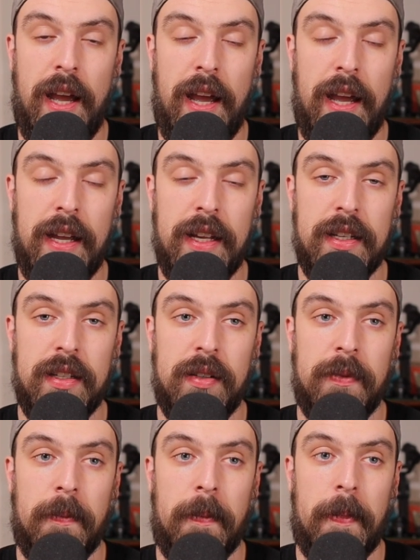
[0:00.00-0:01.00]
and
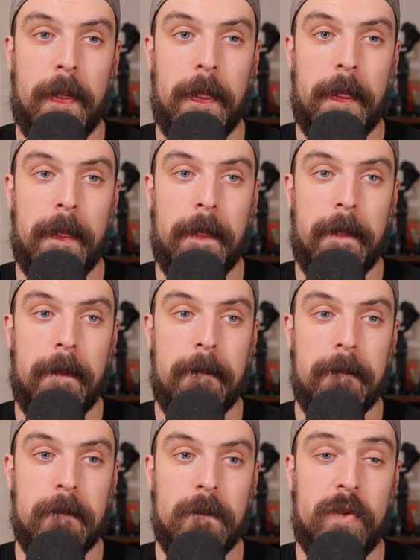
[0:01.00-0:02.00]

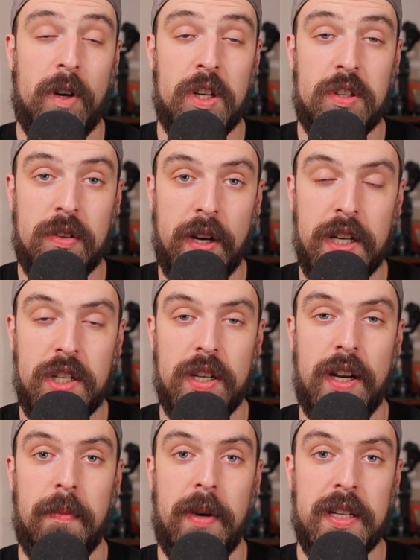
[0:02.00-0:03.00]
frustration
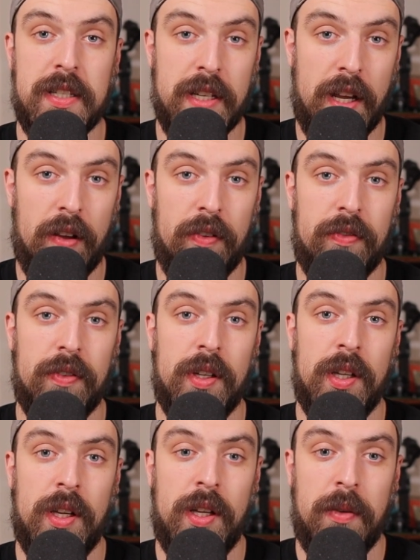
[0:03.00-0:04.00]
at myself
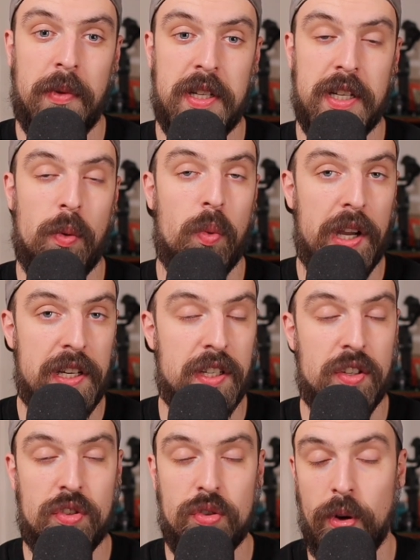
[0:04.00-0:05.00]
because I
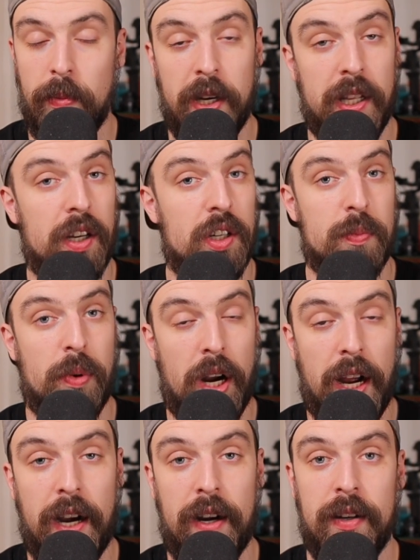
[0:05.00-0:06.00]
wasted so many years
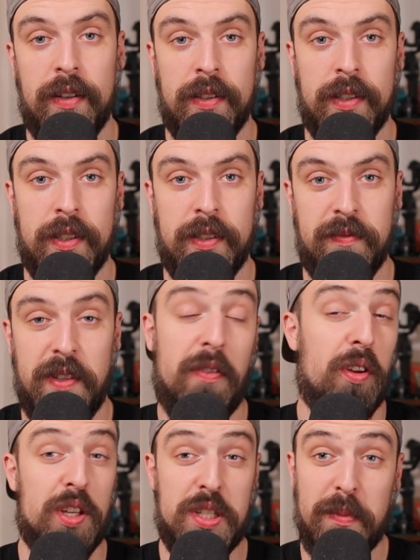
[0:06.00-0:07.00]
prior,
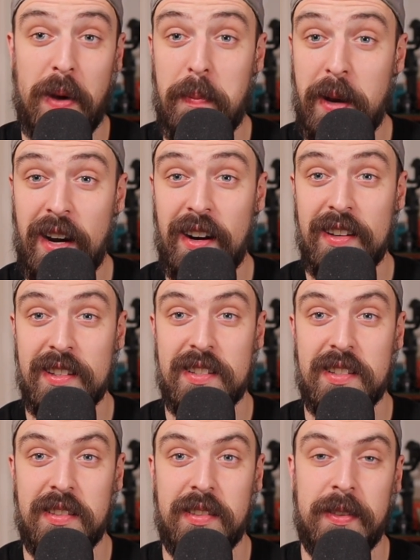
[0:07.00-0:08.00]
never listened to my parents.